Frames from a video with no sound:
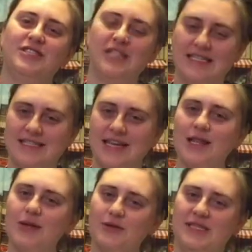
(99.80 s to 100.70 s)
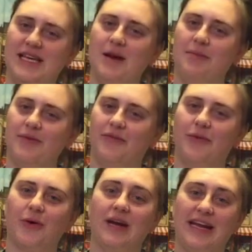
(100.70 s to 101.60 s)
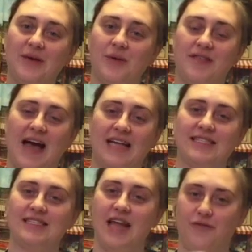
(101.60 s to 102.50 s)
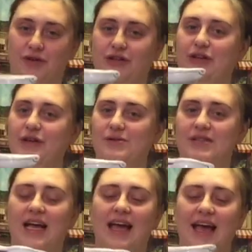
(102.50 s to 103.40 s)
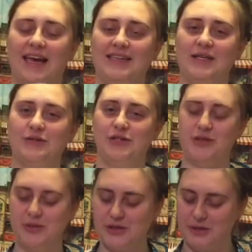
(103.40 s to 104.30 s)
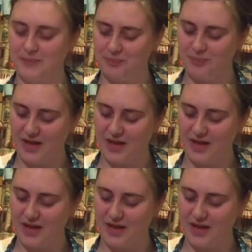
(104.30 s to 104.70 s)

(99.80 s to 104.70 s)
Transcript: just a little tip for anyone that's never used a handheld juicer.